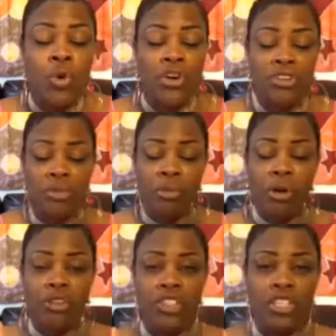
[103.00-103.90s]
where the
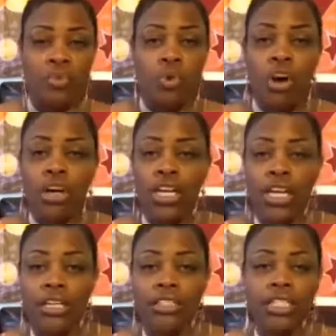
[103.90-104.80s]
person is
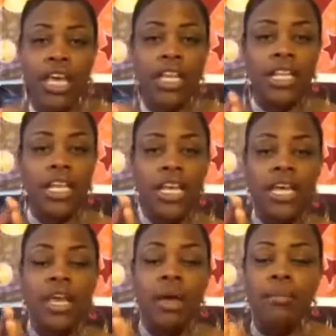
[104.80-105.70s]
walking
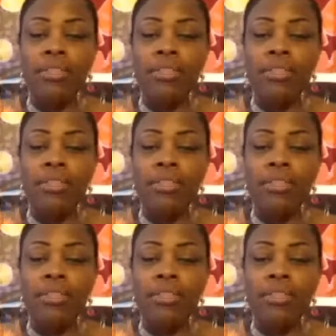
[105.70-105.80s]
steadily,